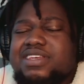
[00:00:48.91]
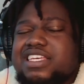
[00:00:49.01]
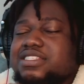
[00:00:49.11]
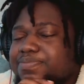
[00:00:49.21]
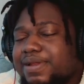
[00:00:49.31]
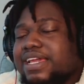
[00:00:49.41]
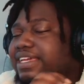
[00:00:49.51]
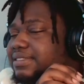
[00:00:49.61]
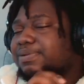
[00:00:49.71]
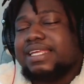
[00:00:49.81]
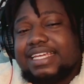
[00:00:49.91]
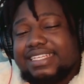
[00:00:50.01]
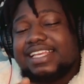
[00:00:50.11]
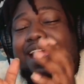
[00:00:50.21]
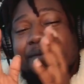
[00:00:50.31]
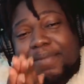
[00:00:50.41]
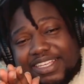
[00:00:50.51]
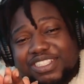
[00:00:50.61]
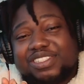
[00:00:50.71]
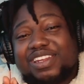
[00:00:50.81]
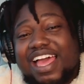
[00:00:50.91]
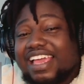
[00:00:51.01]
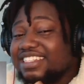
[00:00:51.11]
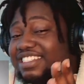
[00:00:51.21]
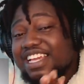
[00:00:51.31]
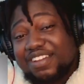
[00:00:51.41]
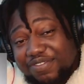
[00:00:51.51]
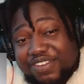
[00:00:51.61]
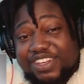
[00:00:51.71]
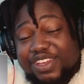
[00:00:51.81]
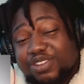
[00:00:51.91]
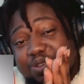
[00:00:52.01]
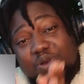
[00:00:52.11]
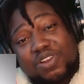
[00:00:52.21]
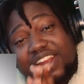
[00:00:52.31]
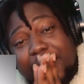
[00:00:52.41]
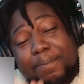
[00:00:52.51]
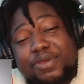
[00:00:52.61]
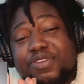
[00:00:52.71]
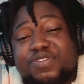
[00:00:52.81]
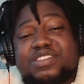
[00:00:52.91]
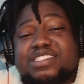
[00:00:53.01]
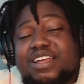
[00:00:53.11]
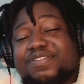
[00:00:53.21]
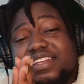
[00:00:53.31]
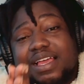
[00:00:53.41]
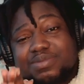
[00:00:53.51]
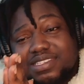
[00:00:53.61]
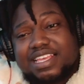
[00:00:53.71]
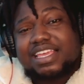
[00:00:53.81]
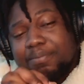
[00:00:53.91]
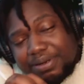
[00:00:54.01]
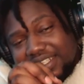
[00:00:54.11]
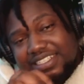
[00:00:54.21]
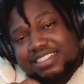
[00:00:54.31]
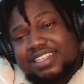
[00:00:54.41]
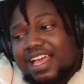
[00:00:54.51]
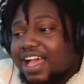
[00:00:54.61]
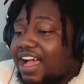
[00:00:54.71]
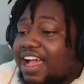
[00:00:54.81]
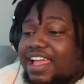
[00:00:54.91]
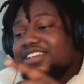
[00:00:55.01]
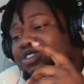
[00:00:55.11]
Please make sure you like, share the video, do all of that beautiful stuff. You know what I'm saying? Please, all right.